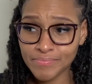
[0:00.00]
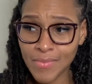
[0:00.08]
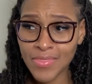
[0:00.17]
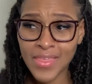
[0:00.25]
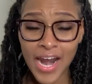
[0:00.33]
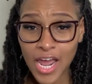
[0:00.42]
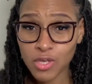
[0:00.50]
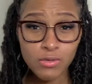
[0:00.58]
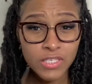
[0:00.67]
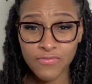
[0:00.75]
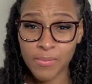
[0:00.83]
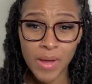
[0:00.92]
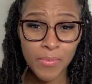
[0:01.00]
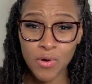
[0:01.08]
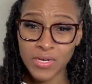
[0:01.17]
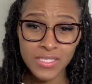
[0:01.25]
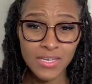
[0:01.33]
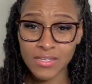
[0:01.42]
that I used for my
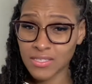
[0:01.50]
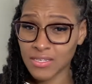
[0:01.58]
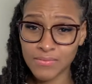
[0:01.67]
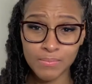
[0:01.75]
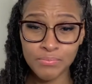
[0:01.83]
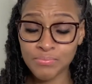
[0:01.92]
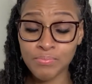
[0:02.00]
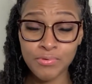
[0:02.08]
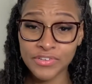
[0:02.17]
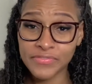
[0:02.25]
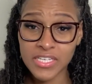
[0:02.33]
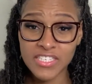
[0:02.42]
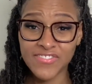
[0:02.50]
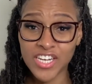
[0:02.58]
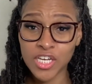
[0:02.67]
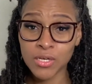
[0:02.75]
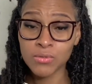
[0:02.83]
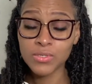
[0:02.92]
ponytails in previous
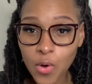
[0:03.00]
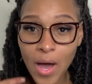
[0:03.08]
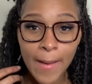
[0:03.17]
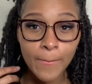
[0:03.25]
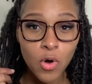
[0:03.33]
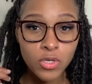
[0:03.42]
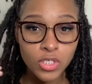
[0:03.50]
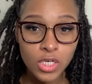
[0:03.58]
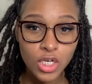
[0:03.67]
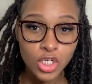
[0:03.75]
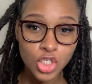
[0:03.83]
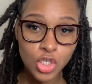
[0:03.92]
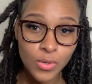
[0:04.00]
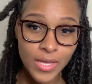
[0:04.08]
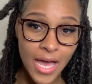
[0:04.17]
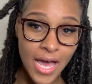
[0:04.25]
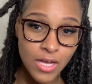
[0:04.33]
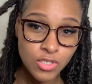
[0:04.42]
videos. I'm also going to show you
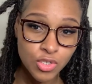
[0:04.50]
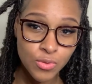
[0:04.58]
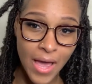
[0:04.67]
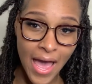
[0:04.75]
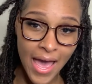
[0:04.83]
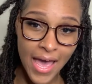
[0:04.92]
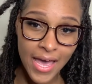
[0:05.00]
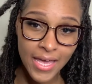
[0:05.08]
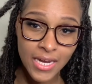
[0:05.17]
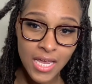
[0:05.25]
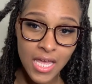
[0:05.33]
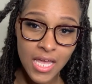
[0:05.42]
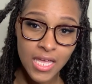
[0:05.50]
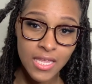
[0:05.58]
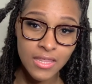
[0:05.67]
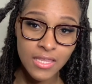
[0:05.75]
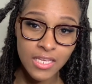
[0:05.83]
how to add these